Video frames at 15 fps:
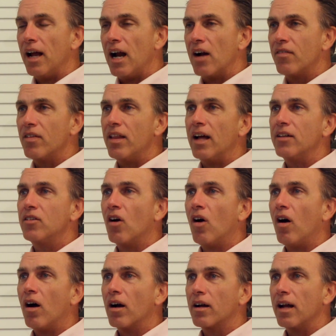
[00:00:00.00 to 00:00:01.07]
after that
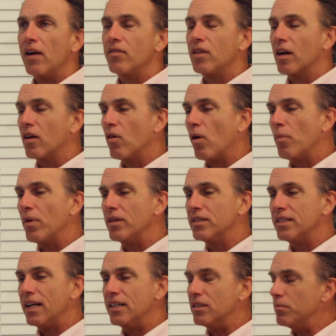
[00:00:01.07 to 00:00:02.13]
talk, after going up on
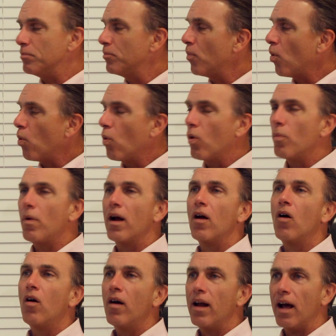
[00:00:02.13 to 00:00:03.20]
stage and pour my
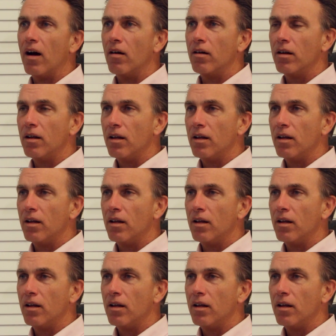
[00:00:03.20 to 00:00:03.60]
heart out.